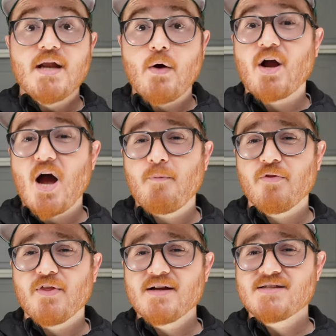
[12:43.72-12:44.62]
Now, a couple
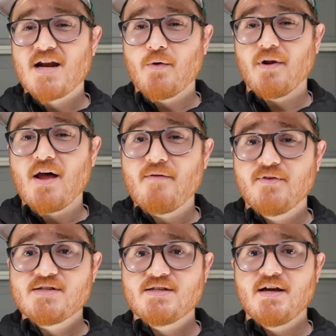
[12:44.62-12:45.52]
things that I would love
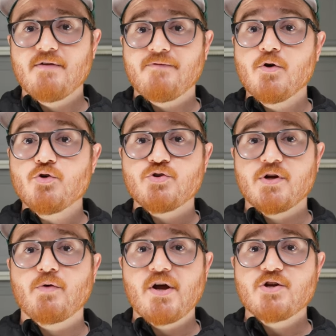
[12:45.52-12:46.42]
to see in future
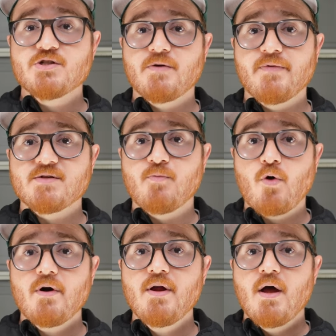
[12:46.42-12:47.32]
iterations of this
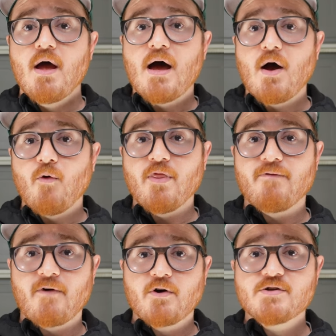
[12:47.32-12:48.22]
board. Uh, the
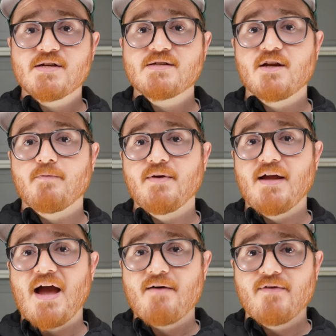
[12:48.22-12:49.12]
first is gonna
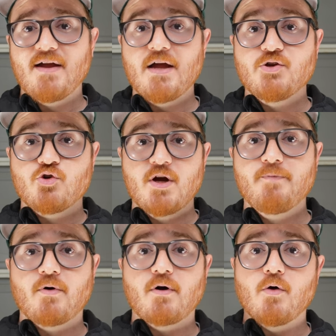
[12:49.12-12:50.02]
be having a
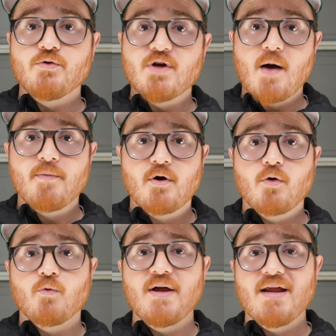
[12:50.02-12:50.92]
trip or odometer
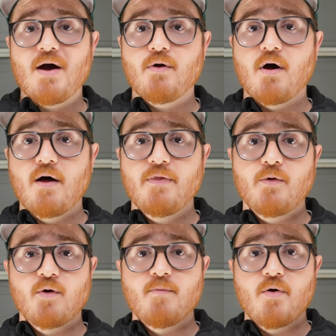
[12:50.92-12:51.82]
readout on the
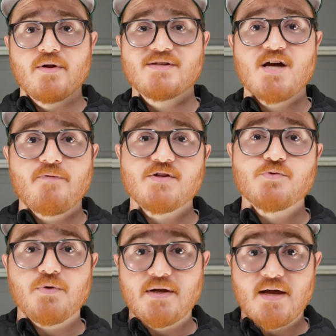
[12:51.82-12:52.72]
remote itself, it's
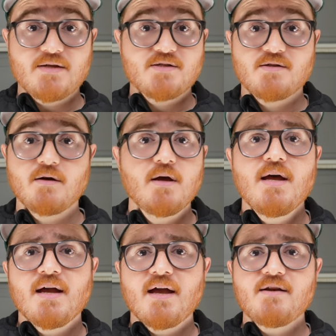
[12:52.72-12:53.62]
really nice to
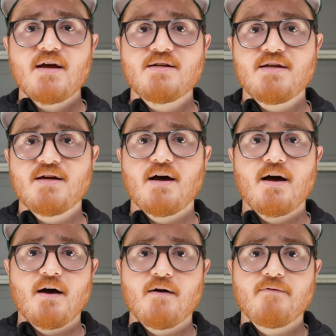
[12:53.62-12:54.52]
get an idea
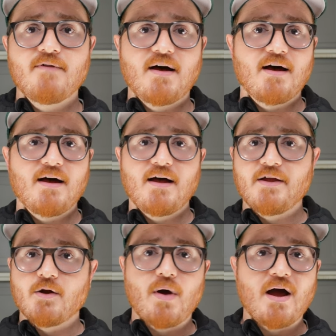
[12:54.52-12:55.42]
of uh,
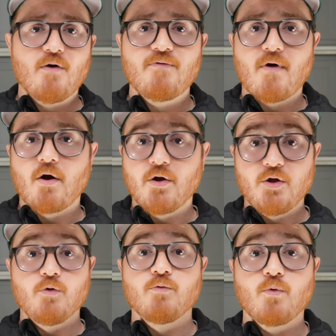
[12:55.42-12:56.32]
you know how far
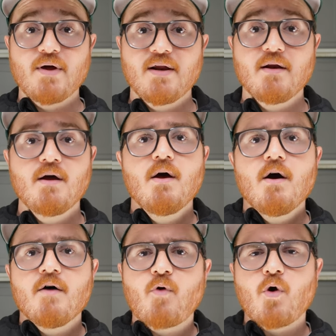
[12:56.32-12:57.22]
you've ridden.
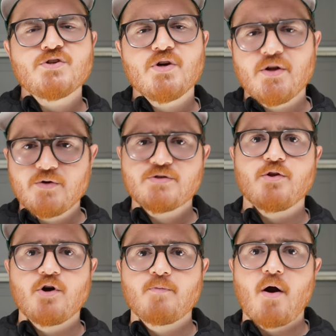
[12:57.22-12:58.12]
Of course, you could use
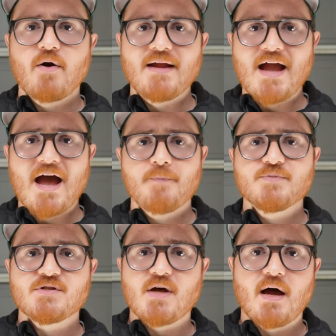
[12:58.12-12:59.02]
third-party
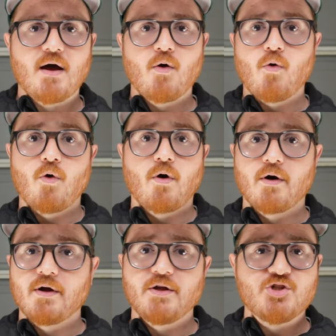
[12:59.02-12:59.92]
apps uh,
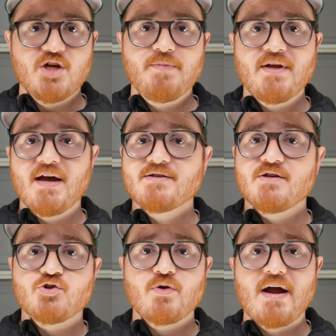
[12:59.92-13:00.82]
or GPS
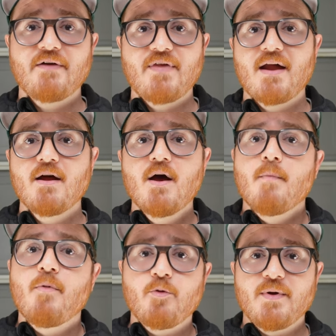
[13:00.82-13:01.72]
to track that,
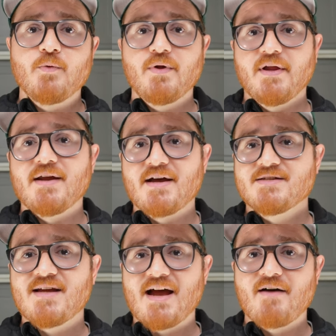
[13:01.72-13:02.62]
but it would be really nice
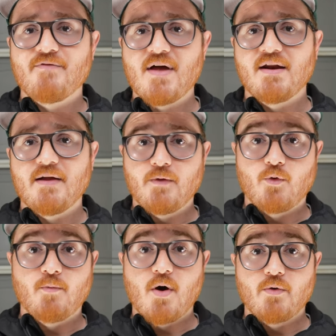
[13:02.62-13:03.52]
to have that in the
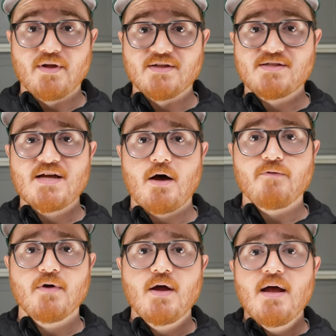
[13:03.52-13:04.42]
remote itself.